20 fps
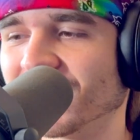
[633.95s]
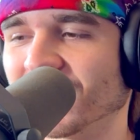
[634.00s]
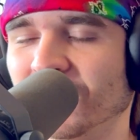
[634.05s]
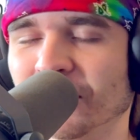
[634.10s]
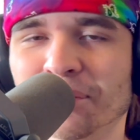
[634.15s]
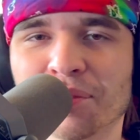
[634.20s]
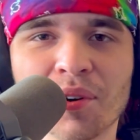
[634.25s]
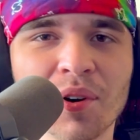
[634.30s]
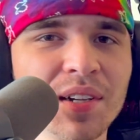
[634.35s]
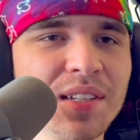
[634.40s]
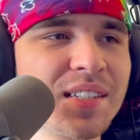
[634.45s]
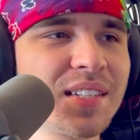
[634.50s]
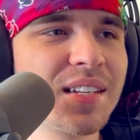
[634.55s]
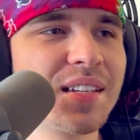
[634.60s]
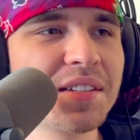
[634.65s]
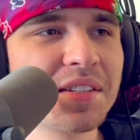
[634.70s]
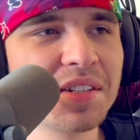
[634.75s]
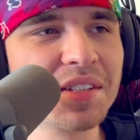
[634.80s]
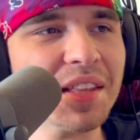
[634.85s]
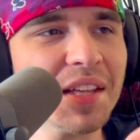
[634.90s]
She
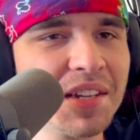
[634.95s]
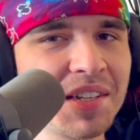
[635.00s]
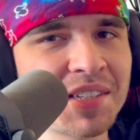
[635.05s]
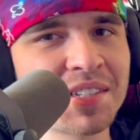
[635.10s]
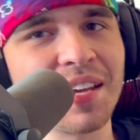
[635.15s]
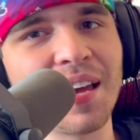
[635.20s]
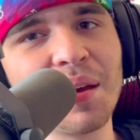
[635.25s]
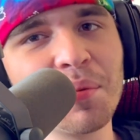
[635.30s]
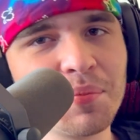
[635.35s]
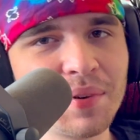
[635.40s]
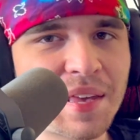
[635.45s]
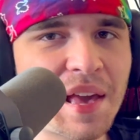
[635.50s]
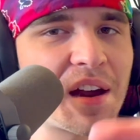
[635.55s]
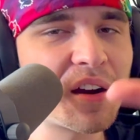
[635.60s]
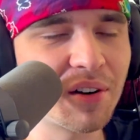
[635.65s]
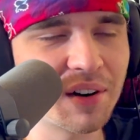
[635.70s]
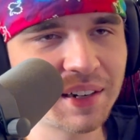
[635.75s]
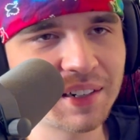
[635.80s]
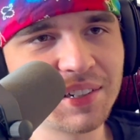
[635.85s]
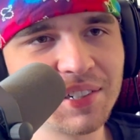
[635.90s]
voices the same
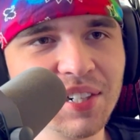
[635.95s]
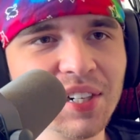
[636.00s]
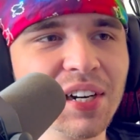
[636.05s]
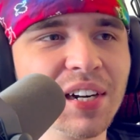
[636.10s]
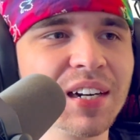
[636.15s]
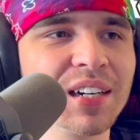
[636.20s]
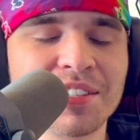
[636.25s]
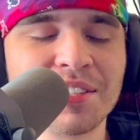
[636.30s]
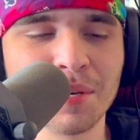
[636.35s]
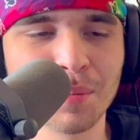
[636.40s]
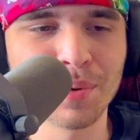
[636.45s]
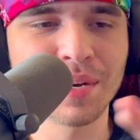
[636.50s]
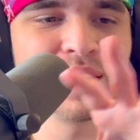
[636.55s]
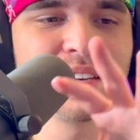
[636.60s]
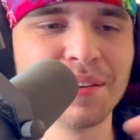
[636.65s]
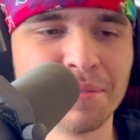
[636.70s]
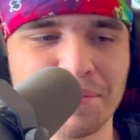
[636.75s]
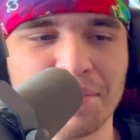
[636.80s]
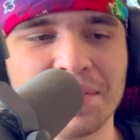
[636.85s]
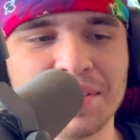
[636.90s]
character so many
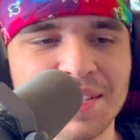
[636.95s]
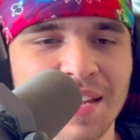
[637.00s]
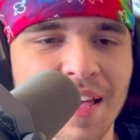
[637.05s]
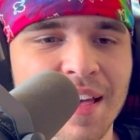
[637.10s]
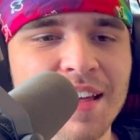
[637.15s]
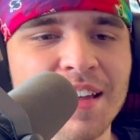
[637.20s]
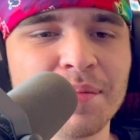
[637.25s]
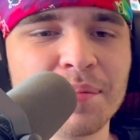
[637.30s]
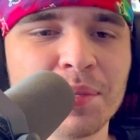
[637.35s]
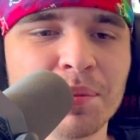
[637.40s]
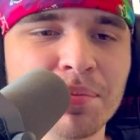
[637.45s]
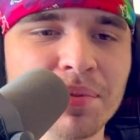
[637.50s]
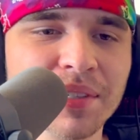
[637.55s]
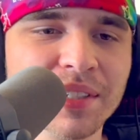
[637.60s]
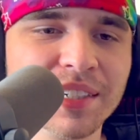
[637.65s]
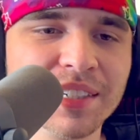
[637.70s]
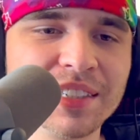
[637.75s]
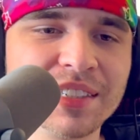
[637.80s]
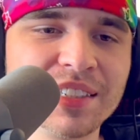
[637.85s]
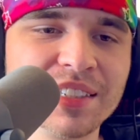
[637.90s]
different times,
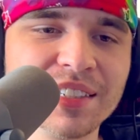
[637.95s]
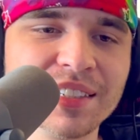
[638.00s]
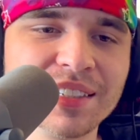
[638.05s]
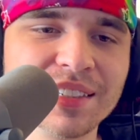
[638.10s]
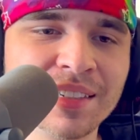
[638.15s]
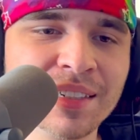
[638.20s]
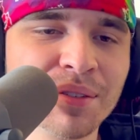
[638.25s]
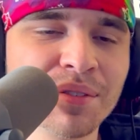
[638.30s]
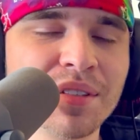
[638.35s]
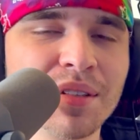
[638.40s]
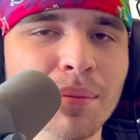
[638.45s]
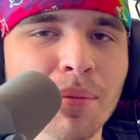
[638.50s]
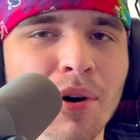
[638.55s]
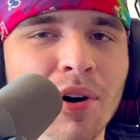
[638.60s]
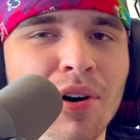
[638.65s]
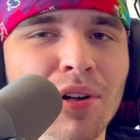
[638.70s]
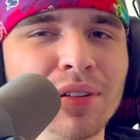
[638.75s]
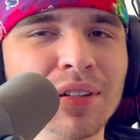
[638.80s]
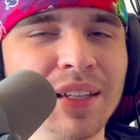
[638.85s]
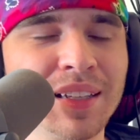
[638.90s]
but she gives them
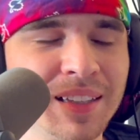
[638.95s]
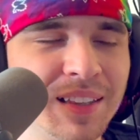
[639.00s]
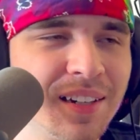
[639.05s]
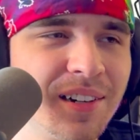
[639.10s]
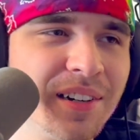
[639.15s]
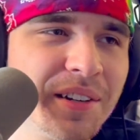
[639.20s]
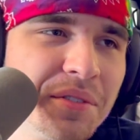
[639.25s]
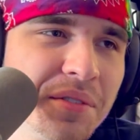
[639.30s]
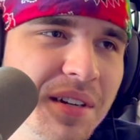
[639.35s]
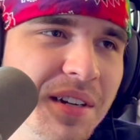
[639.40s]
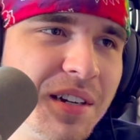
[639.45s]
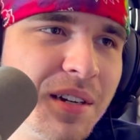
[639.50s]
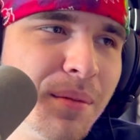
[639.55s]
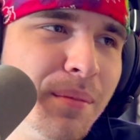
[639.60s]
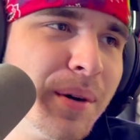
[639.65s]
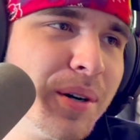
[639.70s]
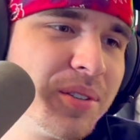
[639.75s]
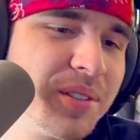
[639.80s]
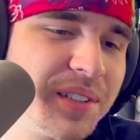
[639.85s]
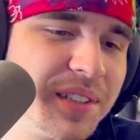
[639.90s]
all, like, their unique
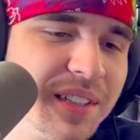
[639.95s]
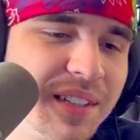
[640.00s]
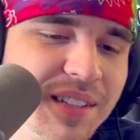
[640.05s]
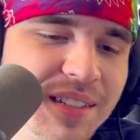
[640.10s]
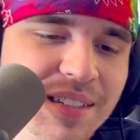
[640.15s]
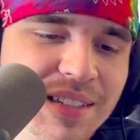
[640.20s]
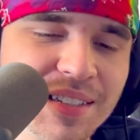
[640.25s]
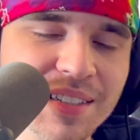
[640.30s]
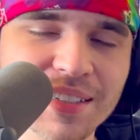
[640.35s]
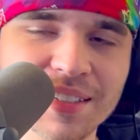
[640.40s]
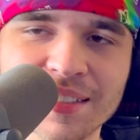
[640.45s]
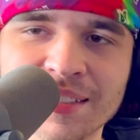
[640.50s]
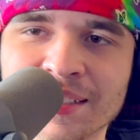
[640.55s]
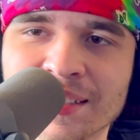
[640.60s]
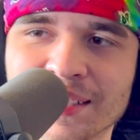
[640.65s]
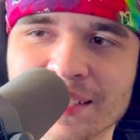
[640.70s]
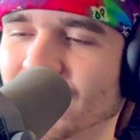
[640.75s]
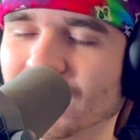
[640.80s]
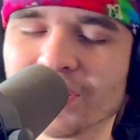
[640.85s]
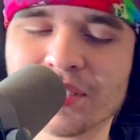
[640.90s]
emotions. It's,
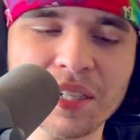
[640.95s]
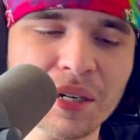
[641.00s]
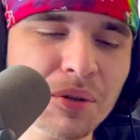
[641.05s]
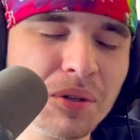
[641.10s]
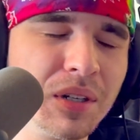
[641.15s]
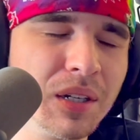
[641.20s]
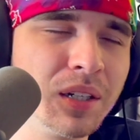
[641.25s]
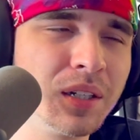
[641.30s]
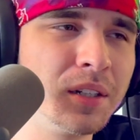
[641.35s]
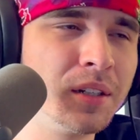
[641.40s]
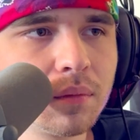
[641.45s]
so good.